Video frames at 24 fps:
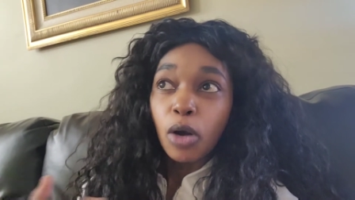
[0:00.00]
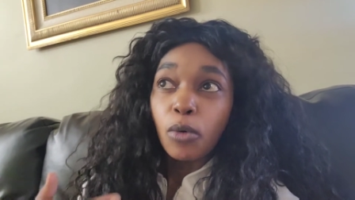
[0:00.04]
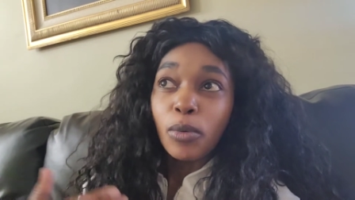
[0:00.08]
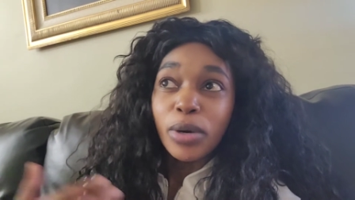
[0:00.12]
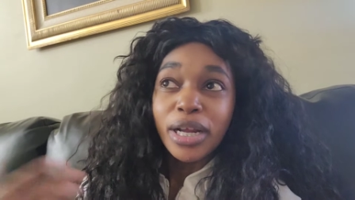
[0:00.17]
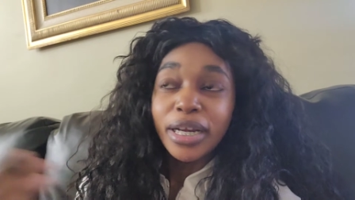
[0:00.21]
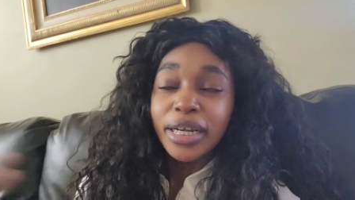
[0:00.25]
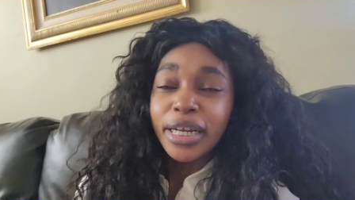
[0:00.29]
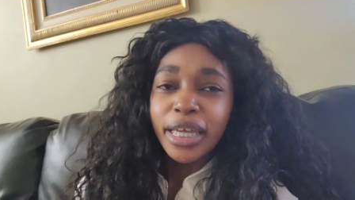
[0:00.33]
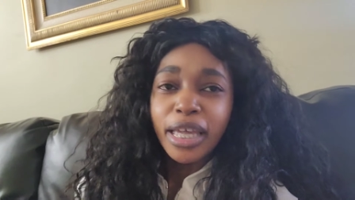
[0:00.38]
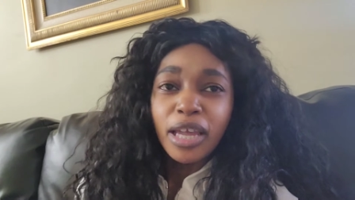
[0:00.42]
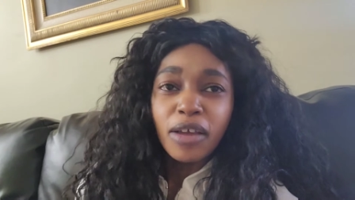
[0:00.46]
Are
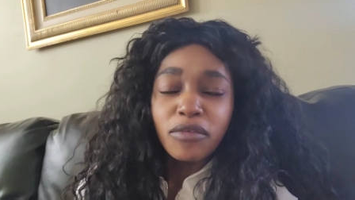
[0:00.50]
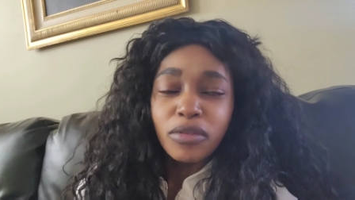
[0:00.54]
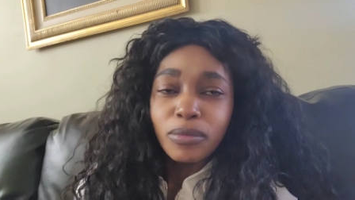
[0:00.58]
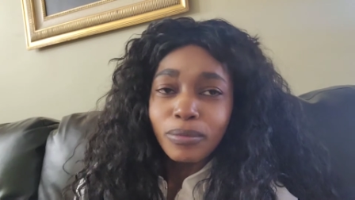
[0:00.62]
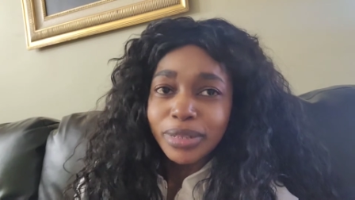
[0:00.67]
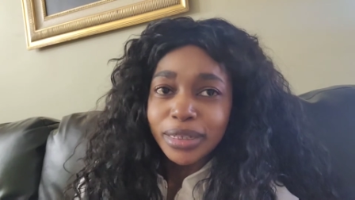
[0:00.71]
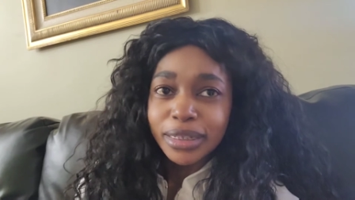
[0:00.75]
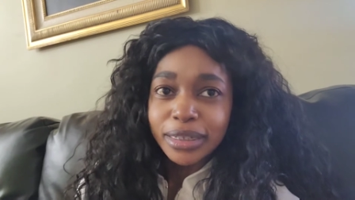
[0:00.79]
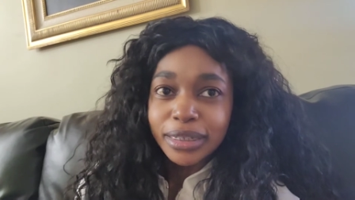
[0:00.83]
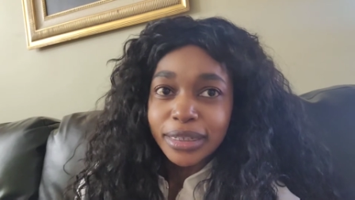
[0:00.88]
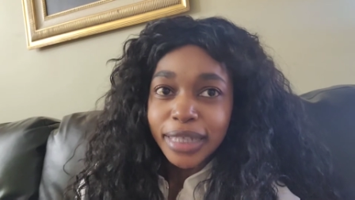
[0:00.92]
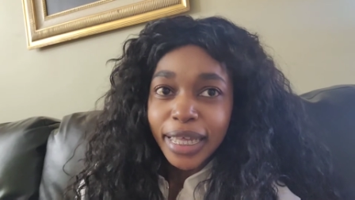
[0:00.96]
we going to give
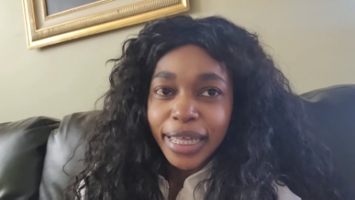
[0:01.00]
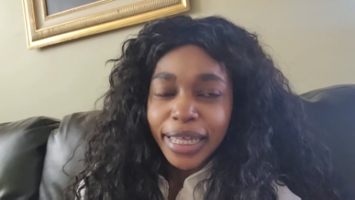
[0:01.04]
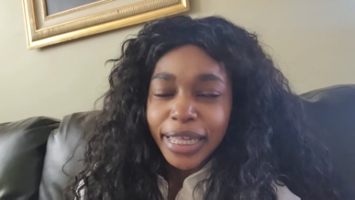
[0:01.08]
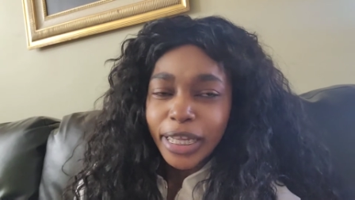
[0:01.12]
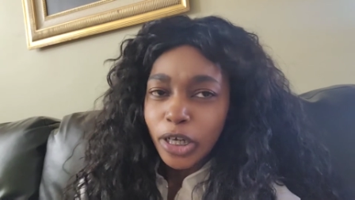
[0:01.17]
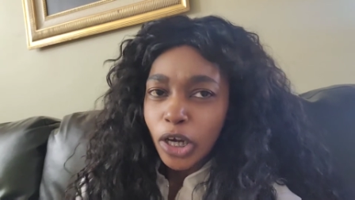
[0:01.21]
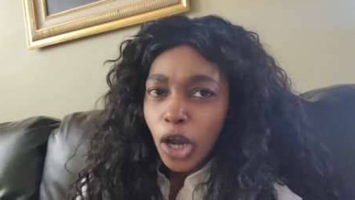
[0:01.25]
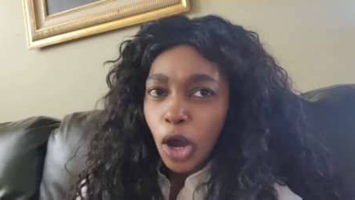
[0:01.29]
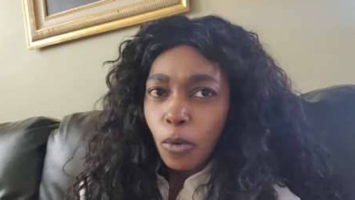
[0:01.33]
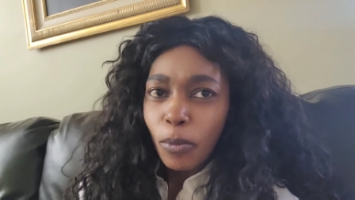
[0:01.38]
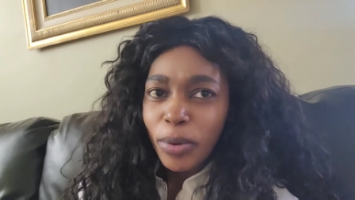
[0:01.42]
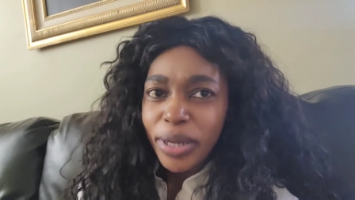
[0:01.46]
them a snake?
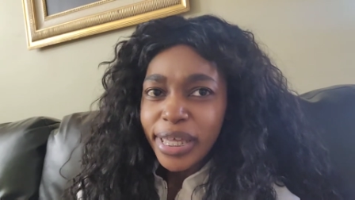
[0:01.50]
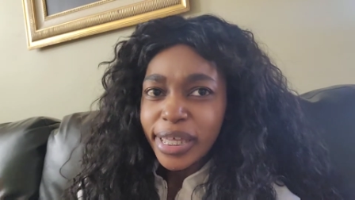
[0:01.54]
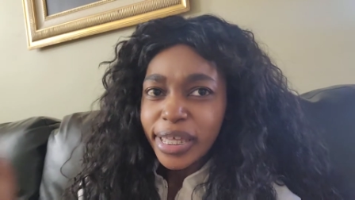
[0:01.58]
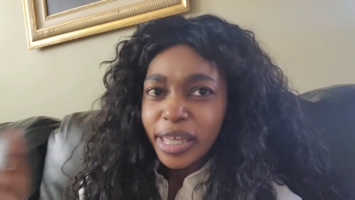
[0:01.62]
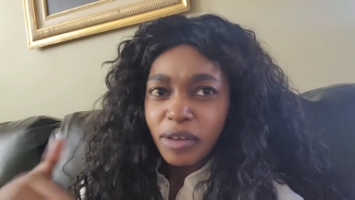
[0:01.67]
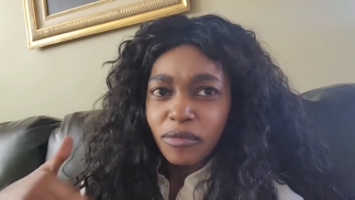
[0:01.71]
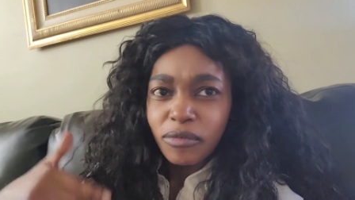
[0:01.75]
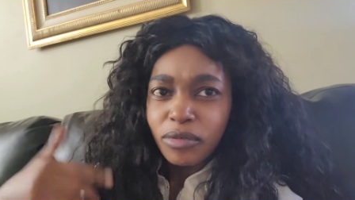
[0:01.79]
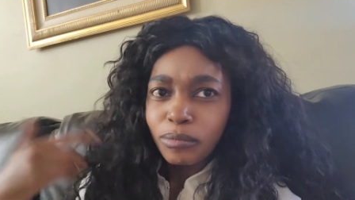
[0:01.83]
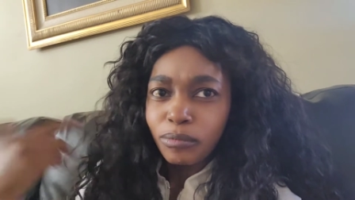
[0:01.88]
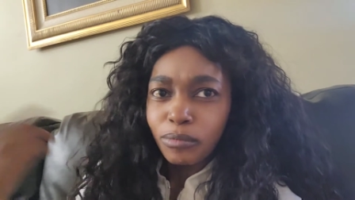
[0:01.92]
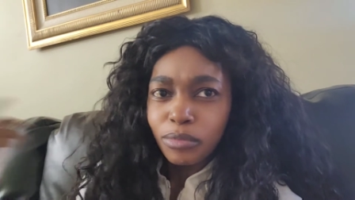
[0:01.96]
No, we
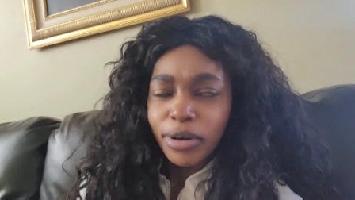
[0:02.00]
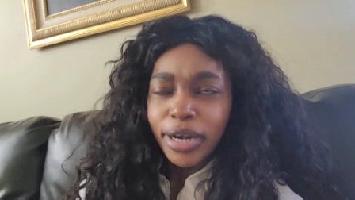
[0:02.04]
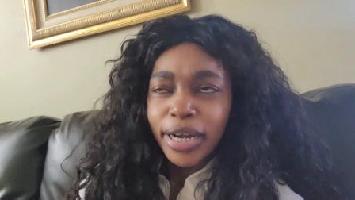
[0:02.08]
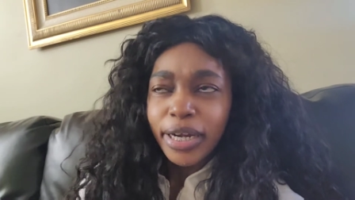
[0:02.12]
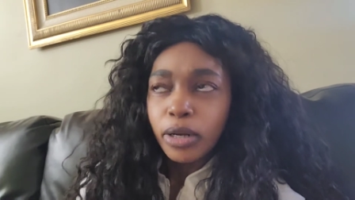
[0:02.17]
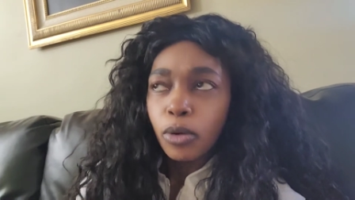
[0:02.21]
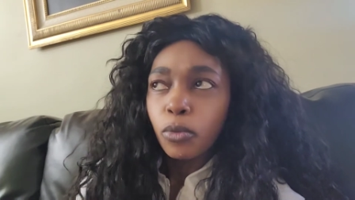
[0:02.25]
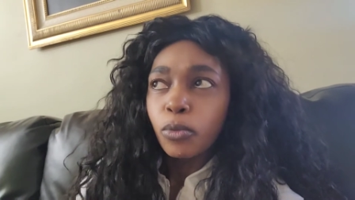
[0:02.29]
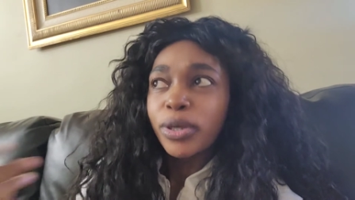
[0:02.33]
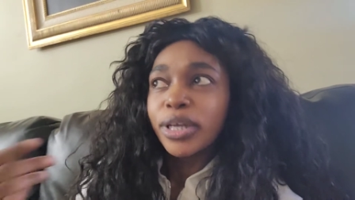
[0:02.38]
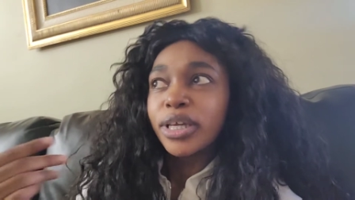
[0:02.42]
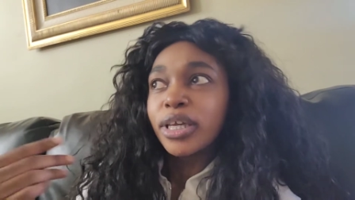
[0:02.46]
give them
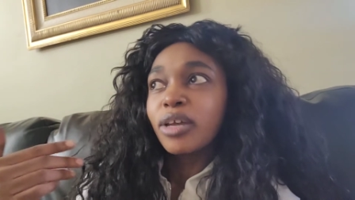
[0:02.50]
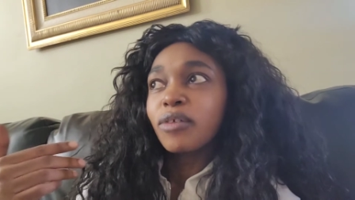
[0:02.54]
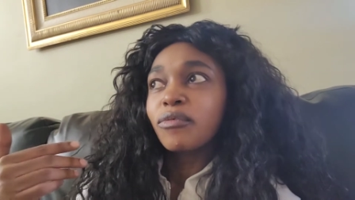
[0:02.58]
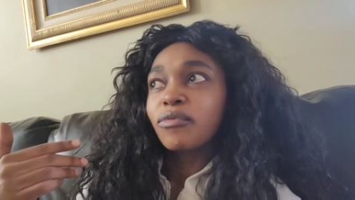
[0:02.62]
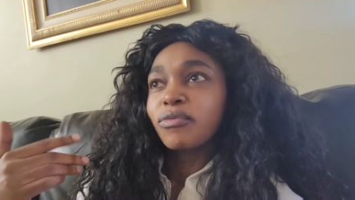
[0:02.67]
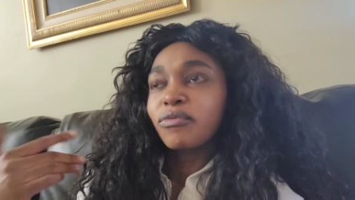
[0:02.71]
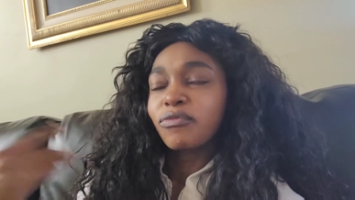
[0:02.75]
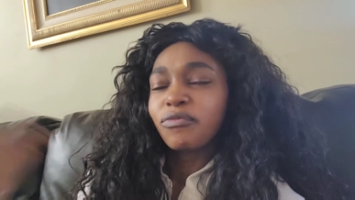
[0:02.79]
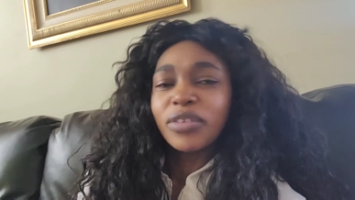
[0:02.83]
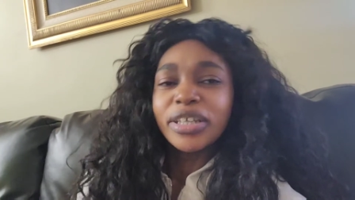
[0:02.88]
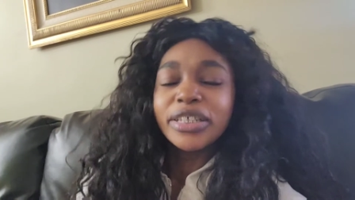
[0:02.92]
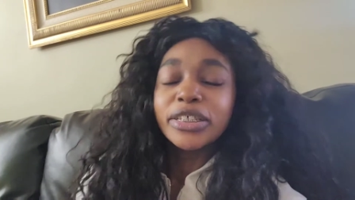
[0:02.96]
bread or we
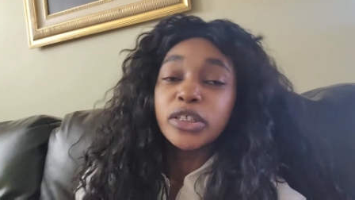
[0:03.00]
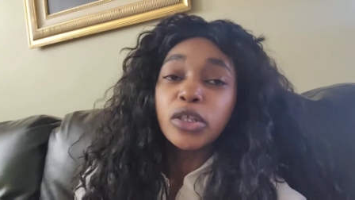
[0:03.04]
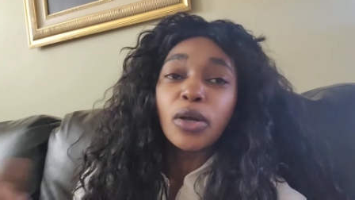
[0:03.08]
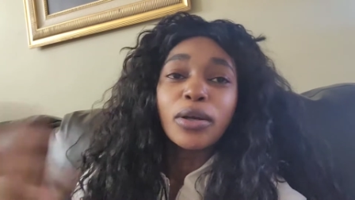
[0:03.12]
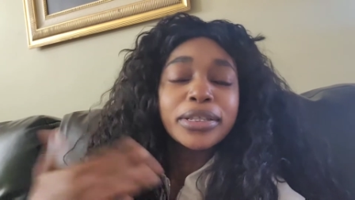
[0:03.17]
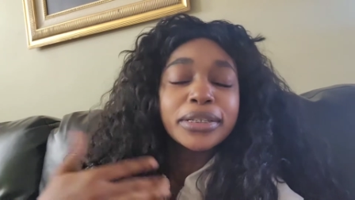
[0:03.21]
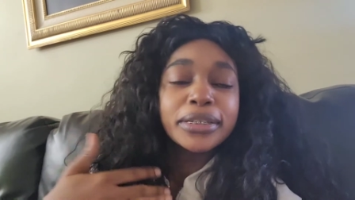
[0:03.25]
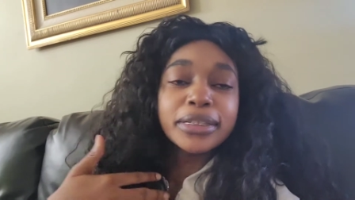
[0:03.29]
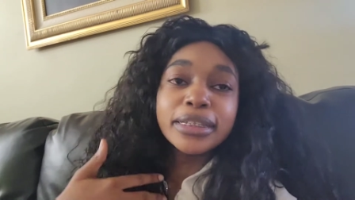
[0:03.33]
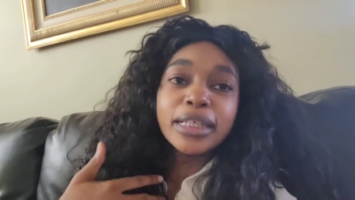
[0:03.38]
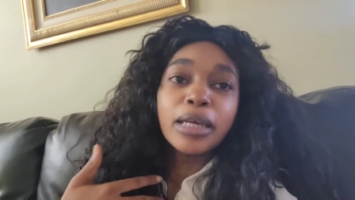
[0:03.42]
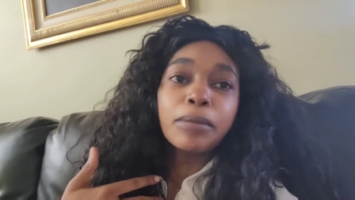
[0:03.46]
give them fish. So
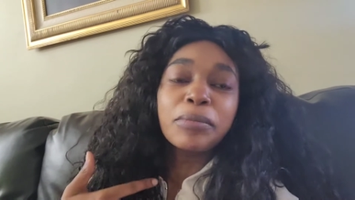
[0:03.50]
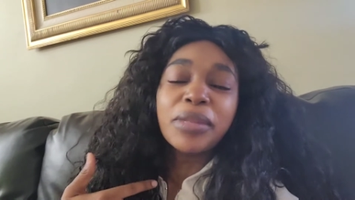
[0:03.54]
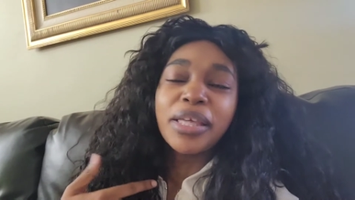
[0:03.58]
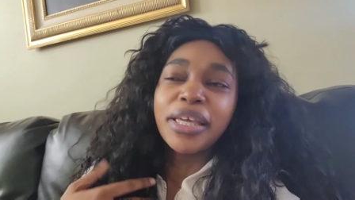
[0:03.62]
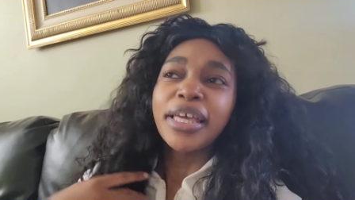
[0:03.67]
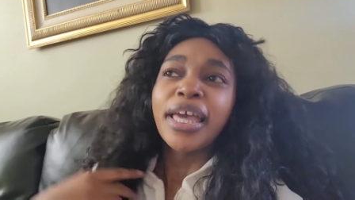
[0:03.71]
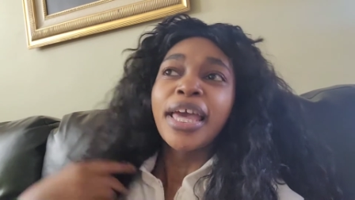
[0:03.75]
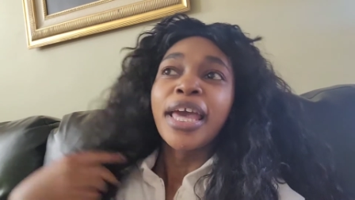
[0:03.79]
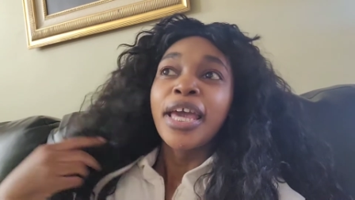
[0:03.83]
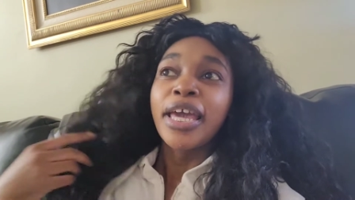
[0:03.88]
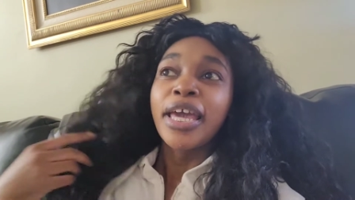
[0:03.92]
it's the same thing.